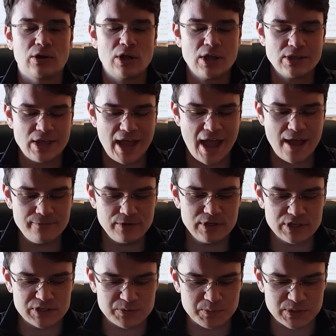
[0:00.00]
they're having
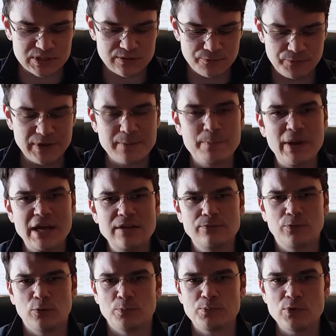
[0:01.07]
a specific
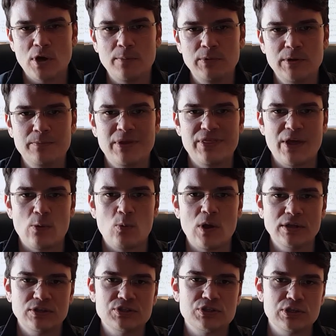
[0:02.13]
painful problem and they
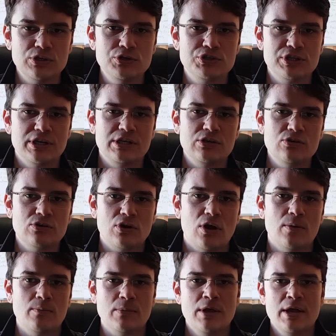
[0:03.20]
want a solution, and you
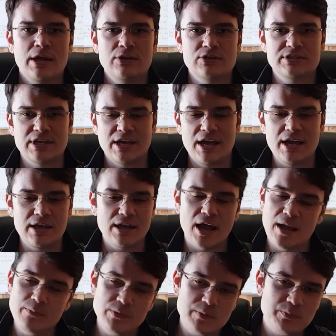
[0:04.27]
come and you say, hey,
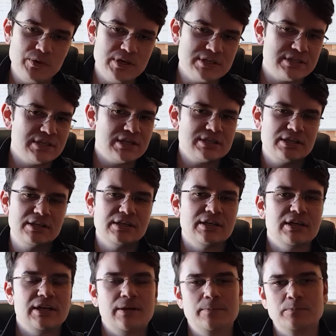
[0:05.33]
I'm the person that's going
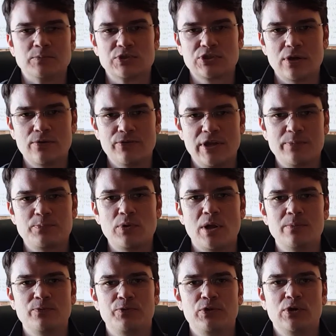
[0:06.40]
to solve that
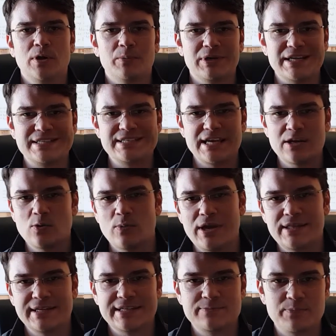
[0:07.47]
problem for you. I'm going to take away
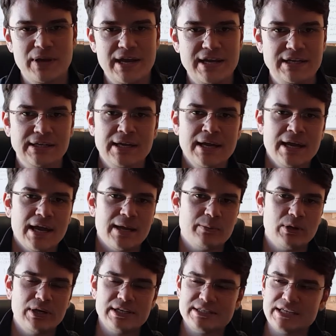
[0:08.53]
that pain and I'm
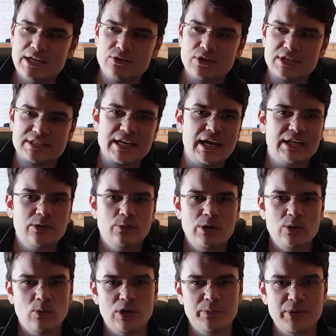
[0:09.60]
going to take you exactly where
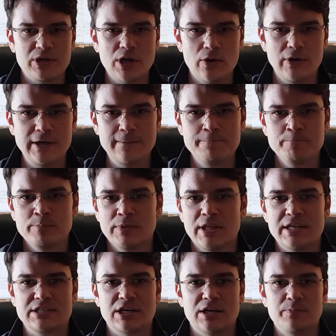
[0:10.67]
you want to be going.
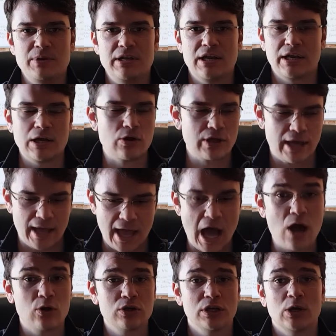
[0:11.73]
It's going to be like, okay,
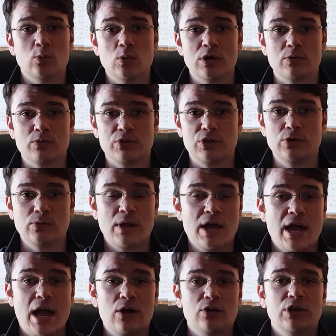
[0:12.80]
how can I work with you?
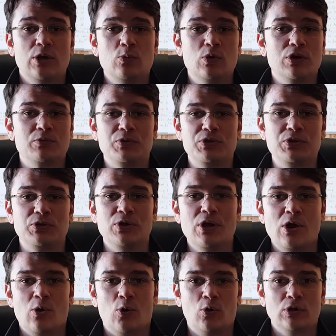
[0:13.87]
How can I work with you?
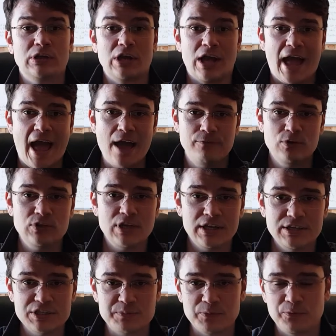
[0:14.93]
Or have you
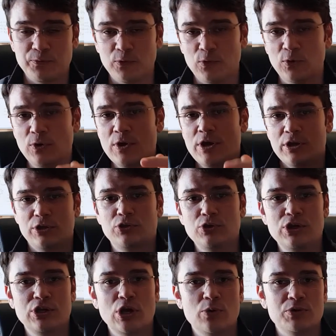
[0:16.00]
done this before? Do
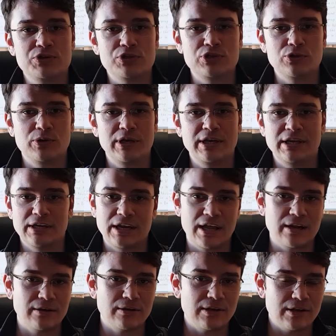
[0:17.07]
you know what you're doing?
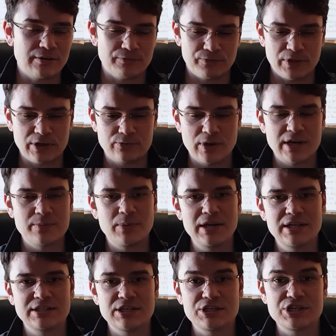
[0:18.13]
And if the
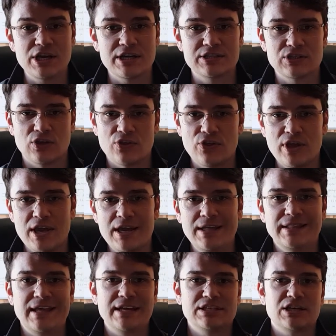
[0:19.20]
credibility checks are there,
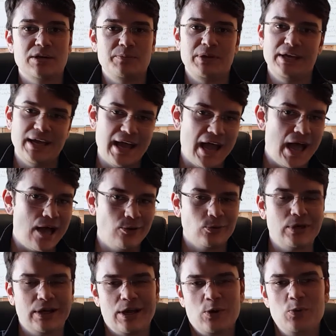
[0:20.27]
then it's going to be, how
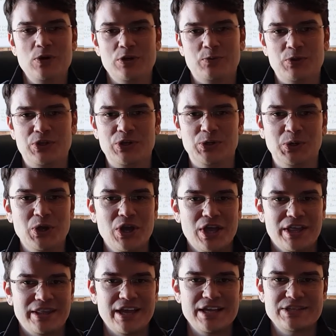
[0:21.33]
can I work with you?
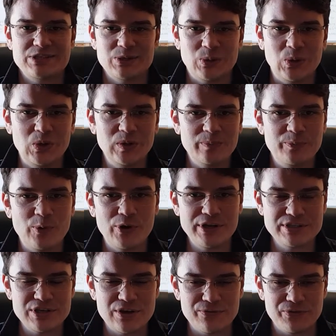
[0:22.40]
And that's the whole
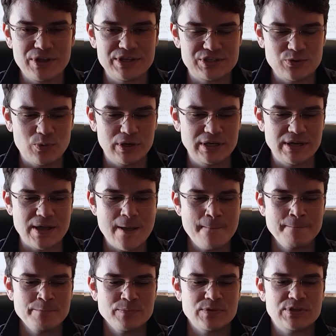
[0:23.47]
point of this. You want to
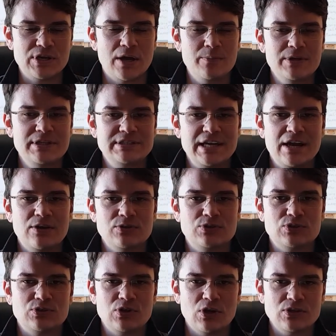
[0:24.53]
dumb it down
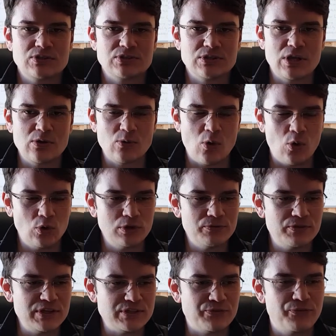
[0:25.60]
to not all
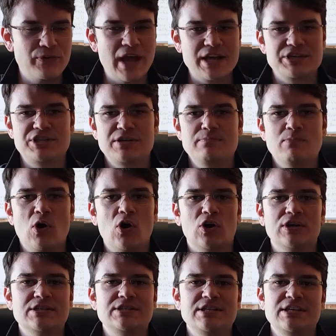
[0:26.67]
of these flashy
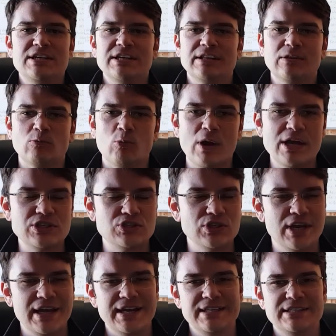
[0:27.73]
marketing and ways to
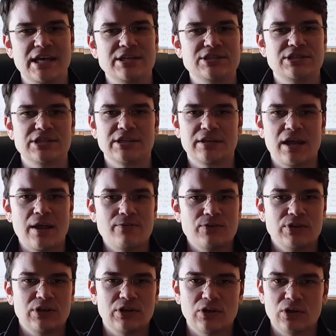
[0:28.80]
get attention and
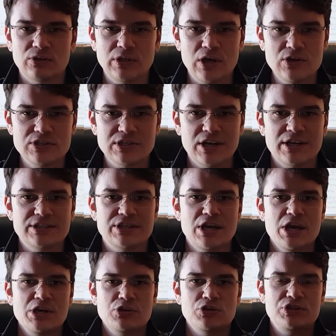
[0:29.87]
everything along those lines.
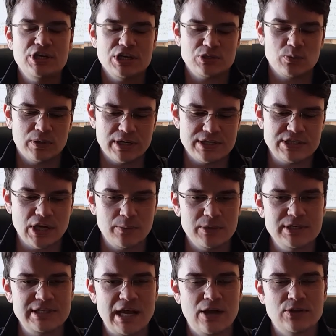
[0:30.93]
You just want to dumb
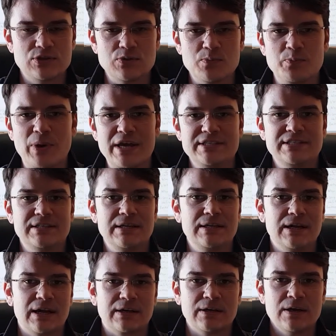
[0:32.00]
it down to basically
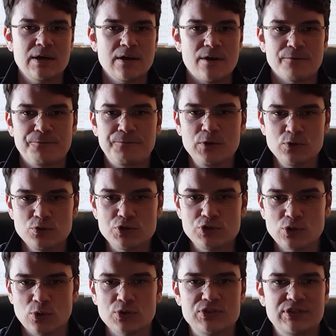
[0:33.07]
like a few
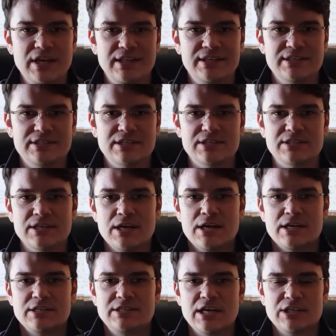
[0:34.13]
short sentences
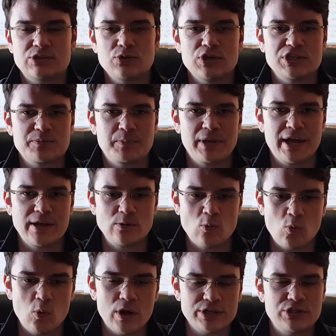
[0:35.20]
just to explain
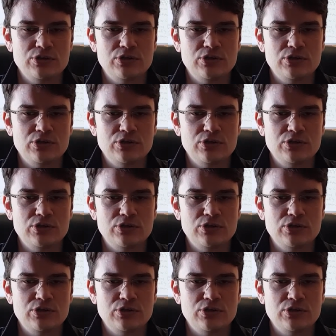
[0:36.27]
what you